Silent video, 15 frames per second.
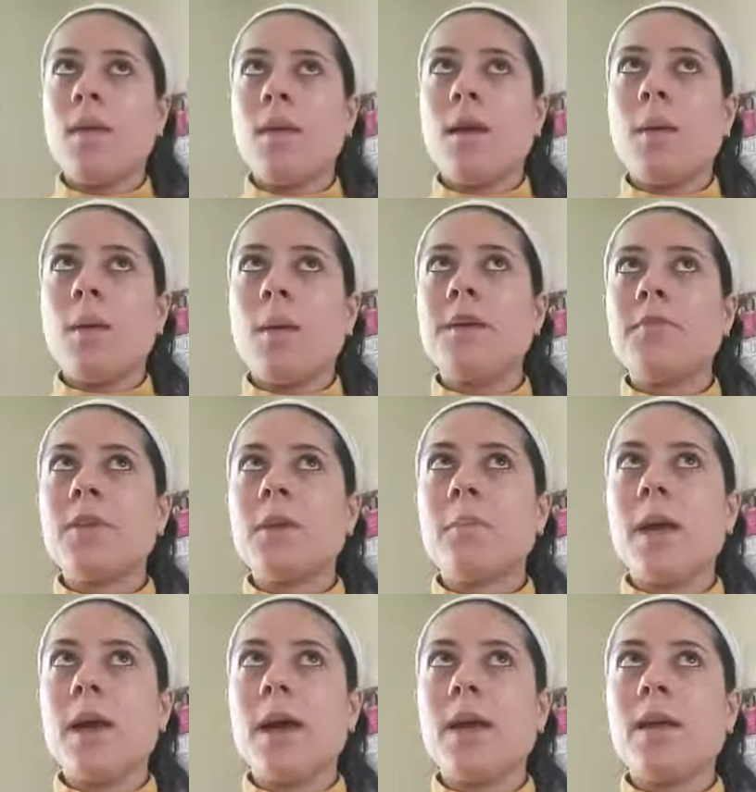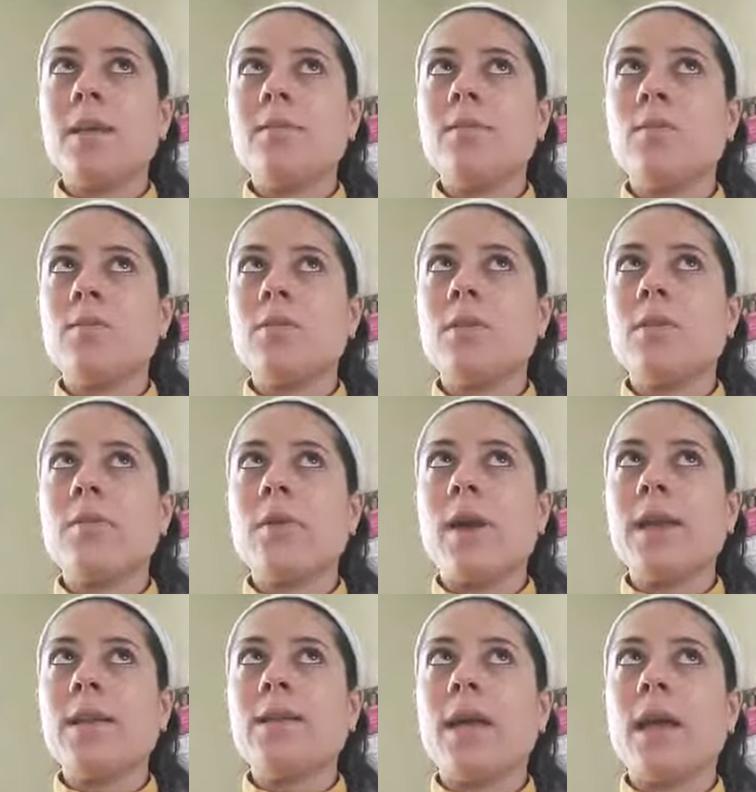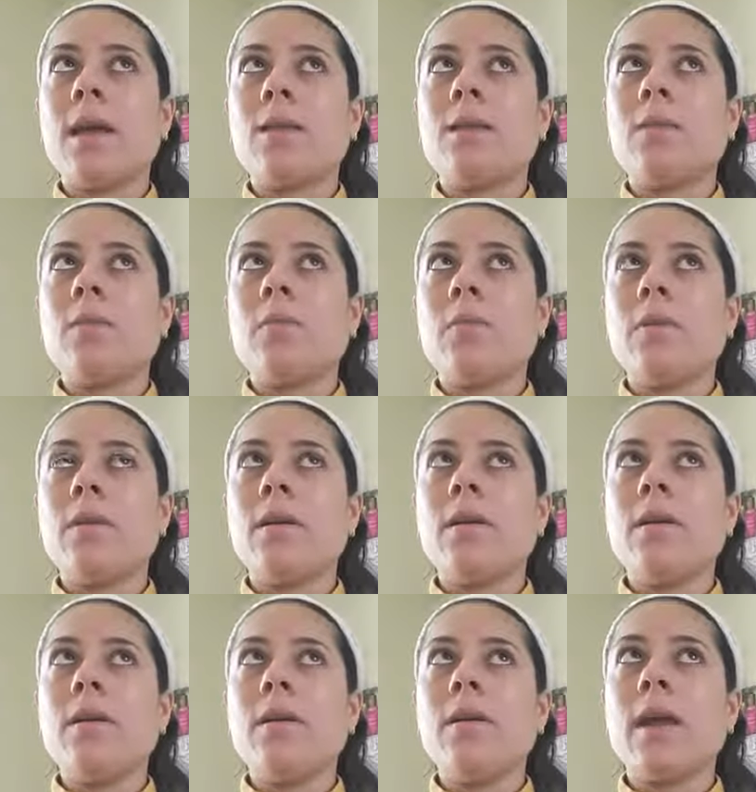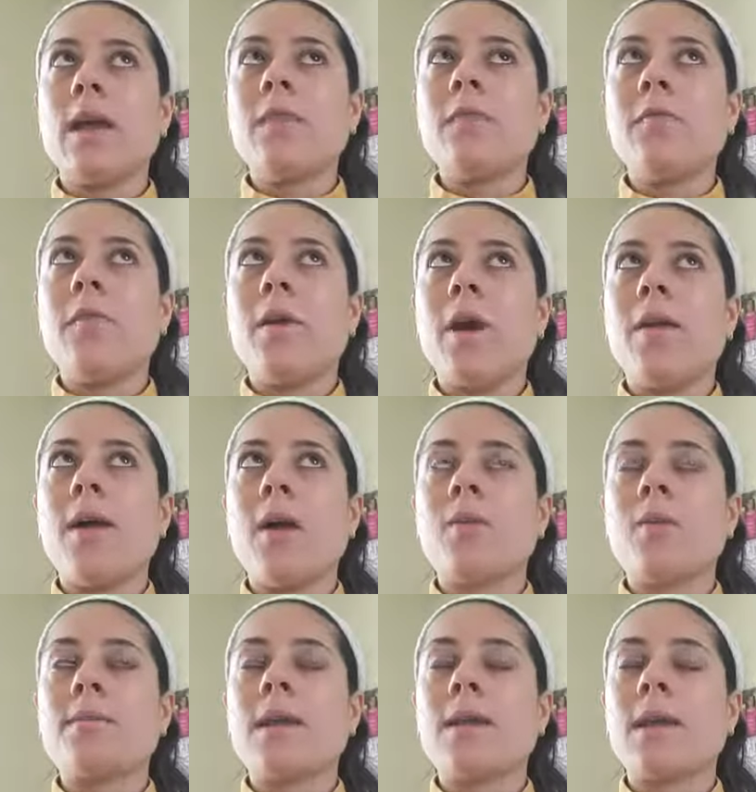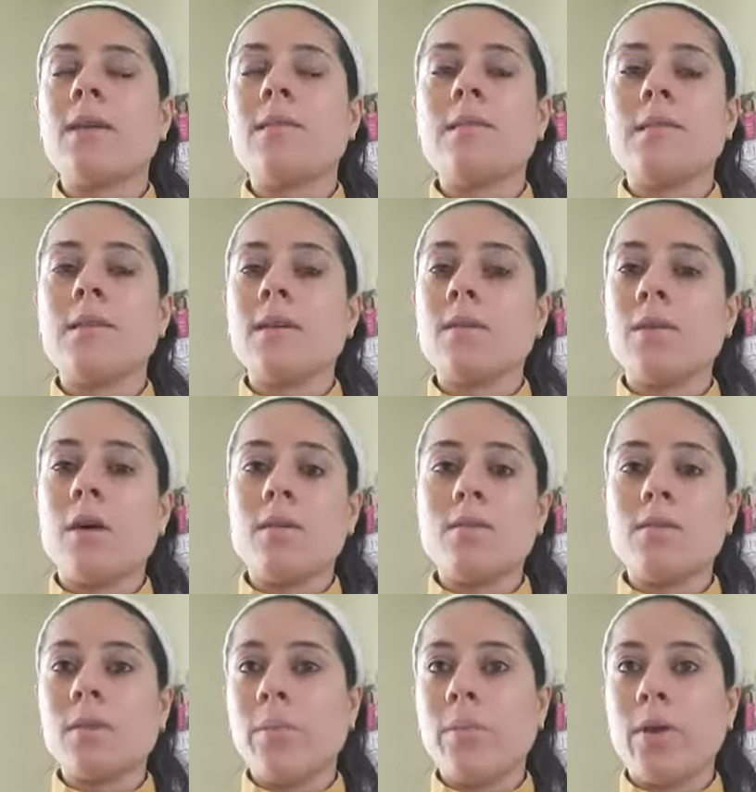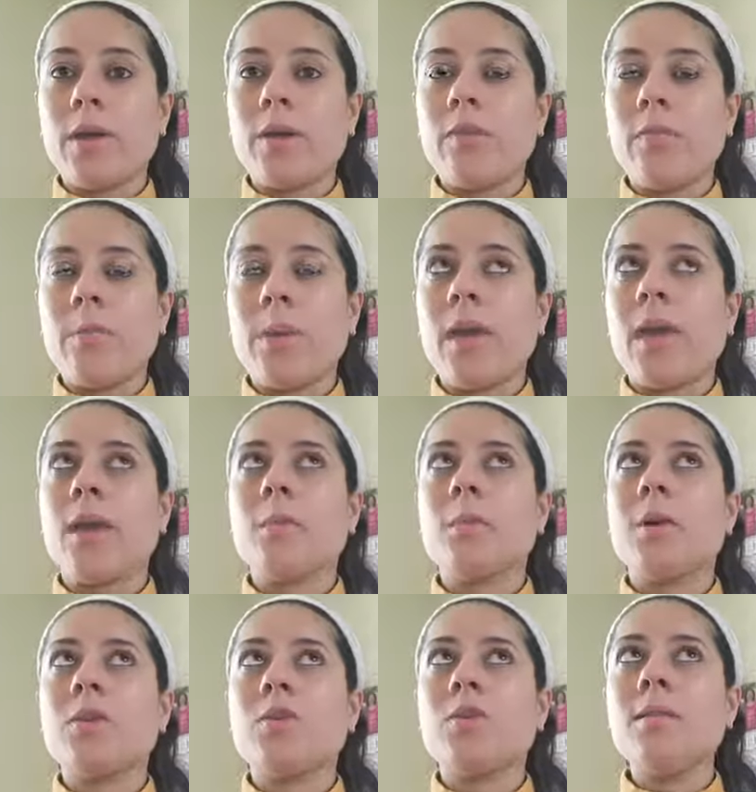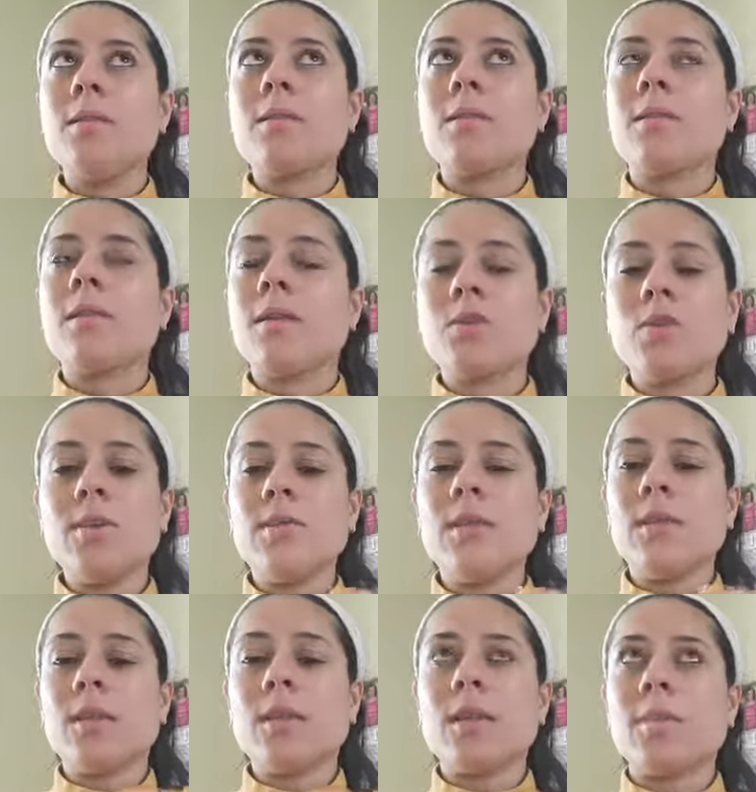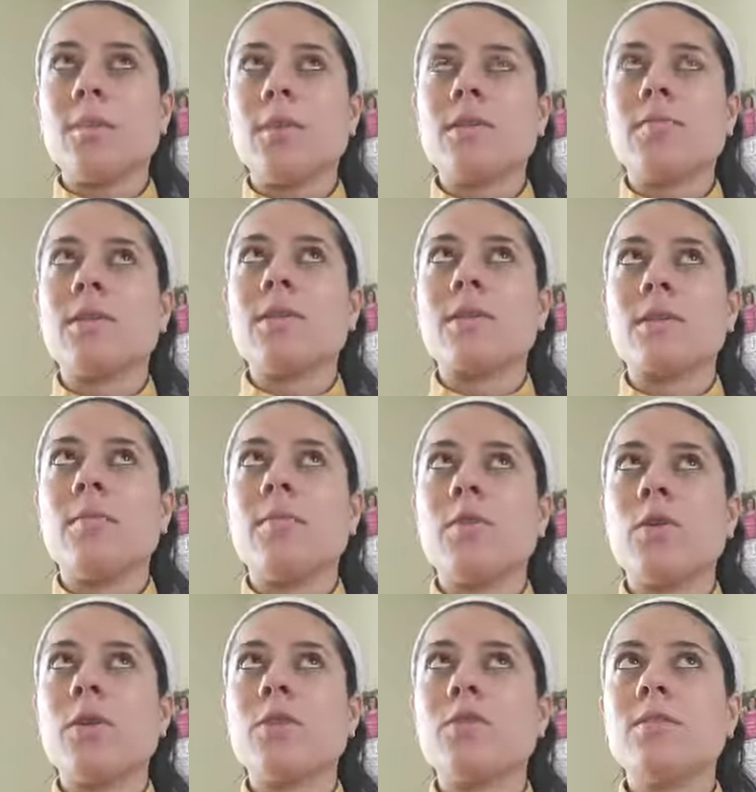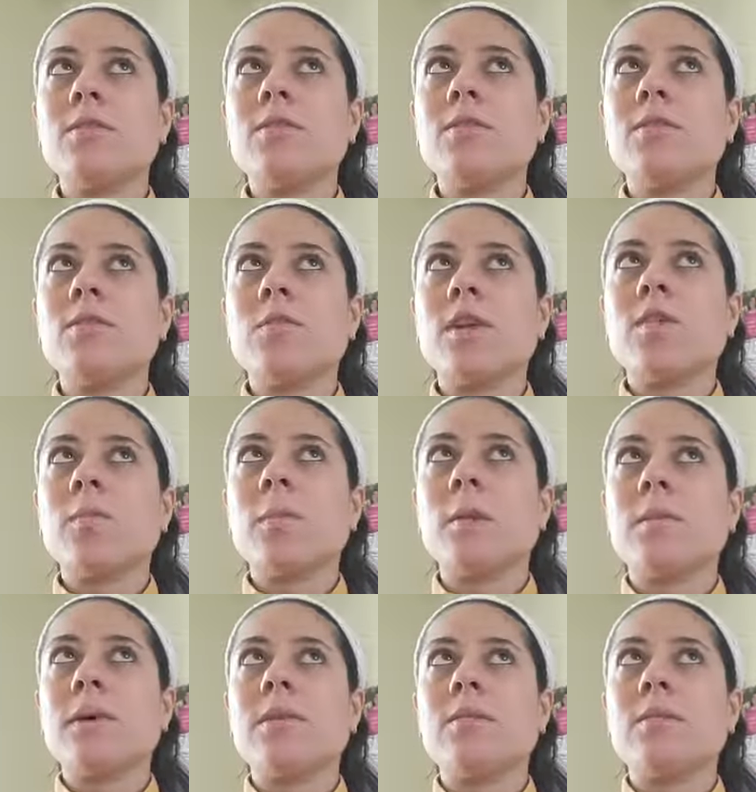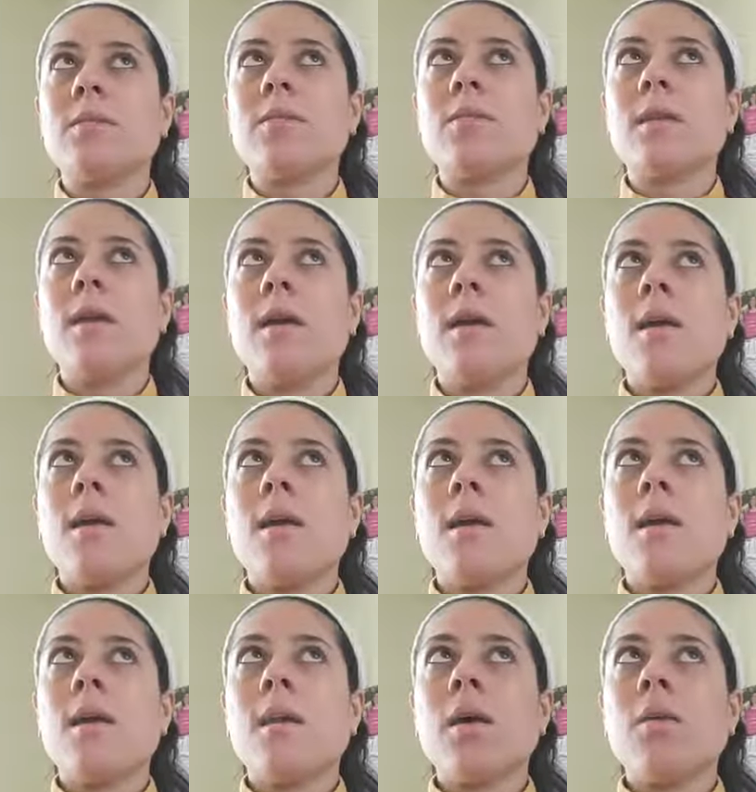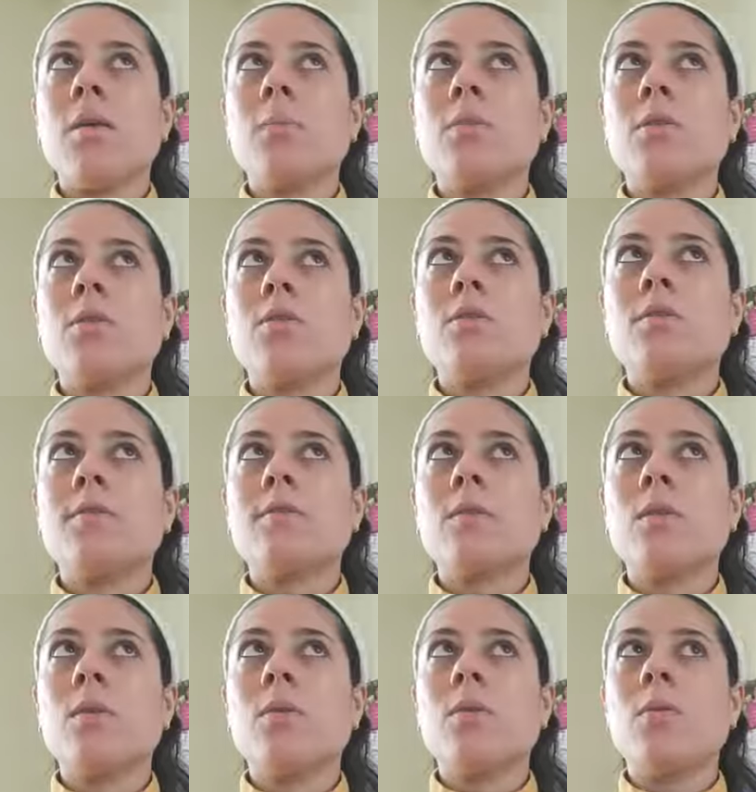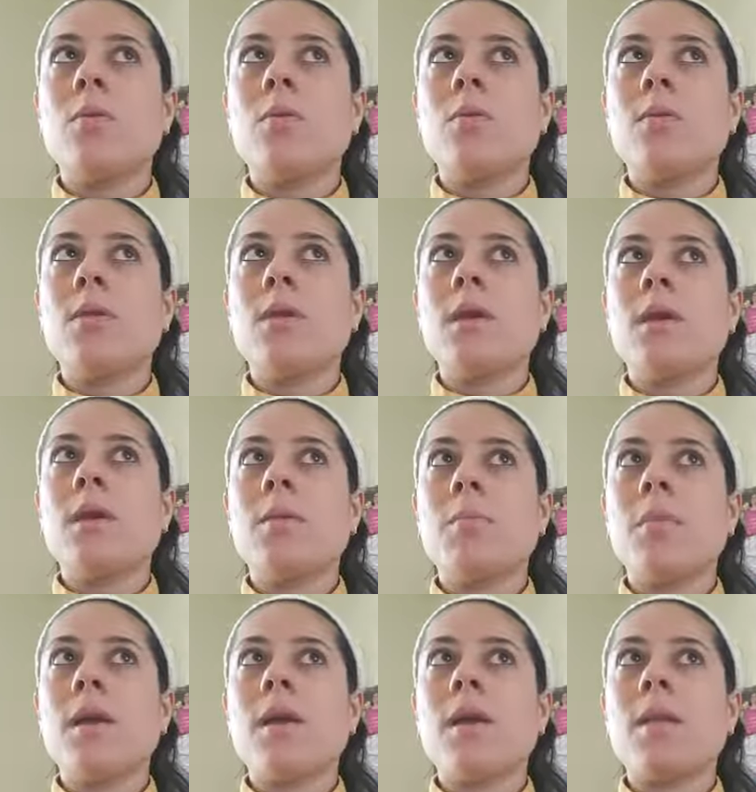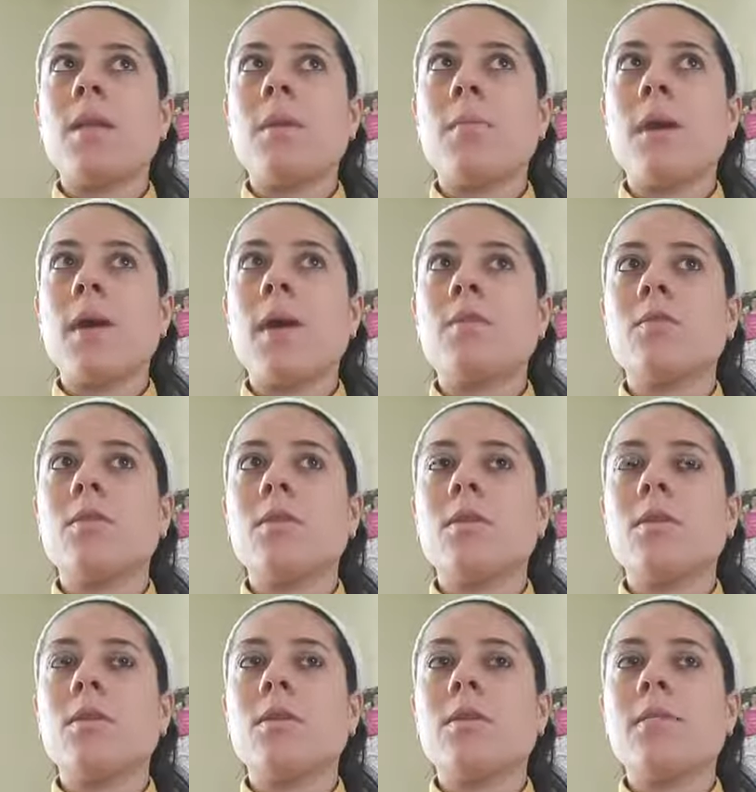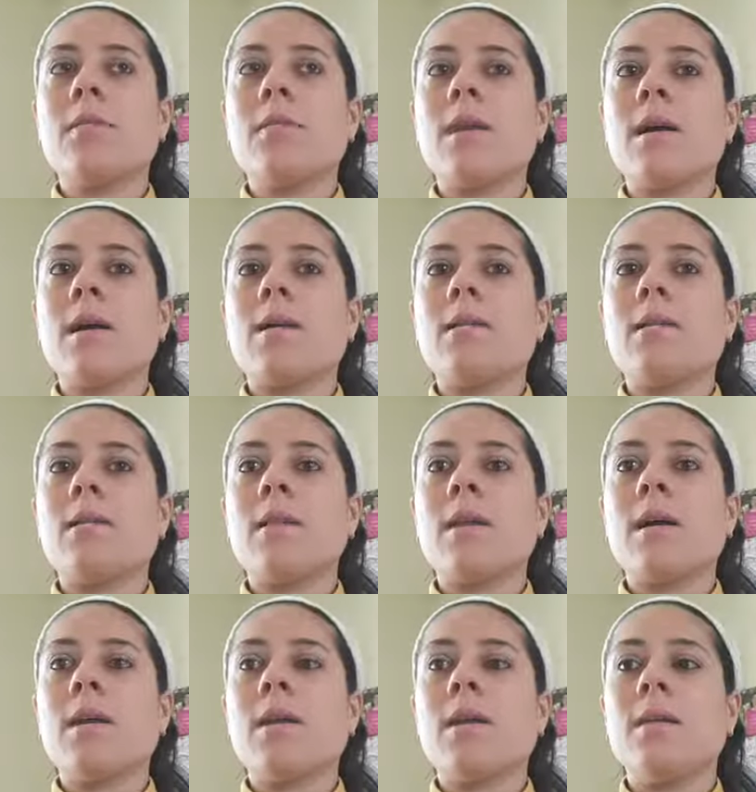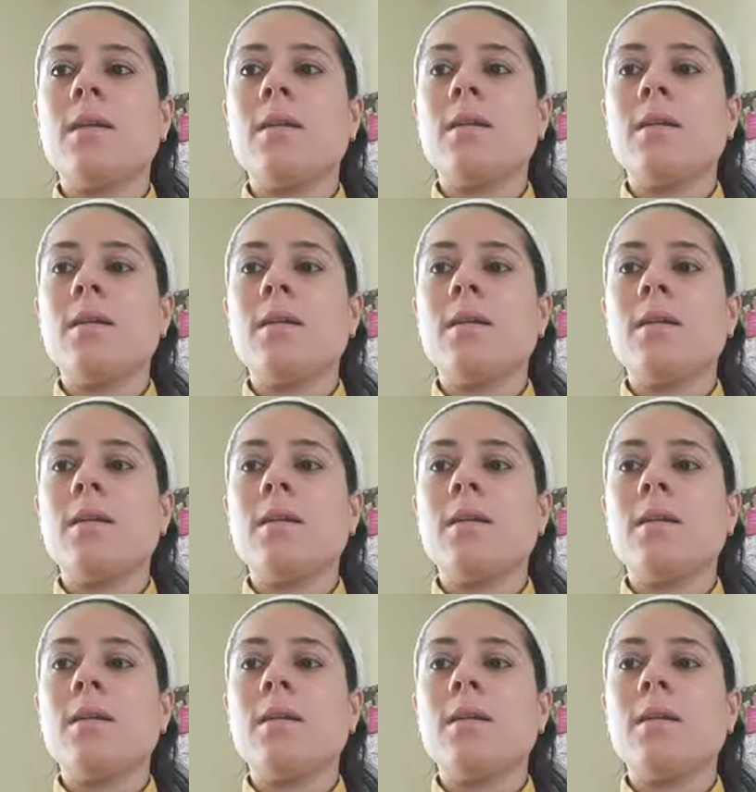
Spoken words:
I'm lifting my eyes to the right diagonal corner as far out as I can see, not to the point of pain, but just a little bit of discomfort, just to stretch my muscles. And now I'm going to slowly make an imaginary slant line.